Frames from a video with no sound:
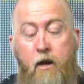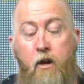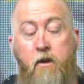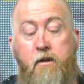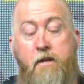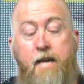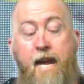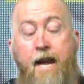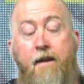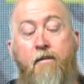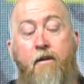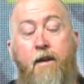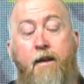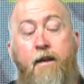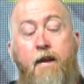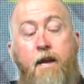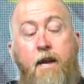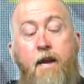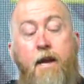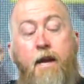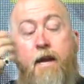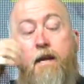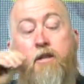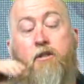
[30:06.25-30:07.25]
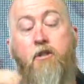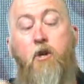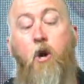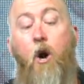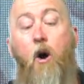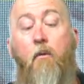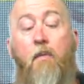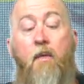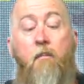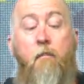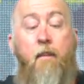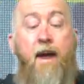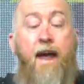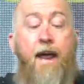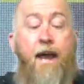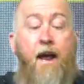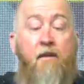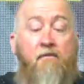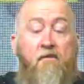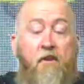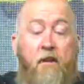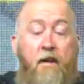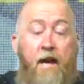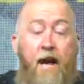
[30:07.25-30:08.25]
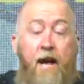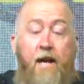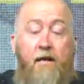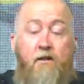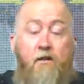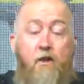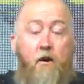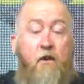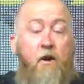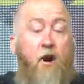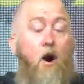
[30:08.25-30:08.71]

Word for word: You know, David is called the man after God's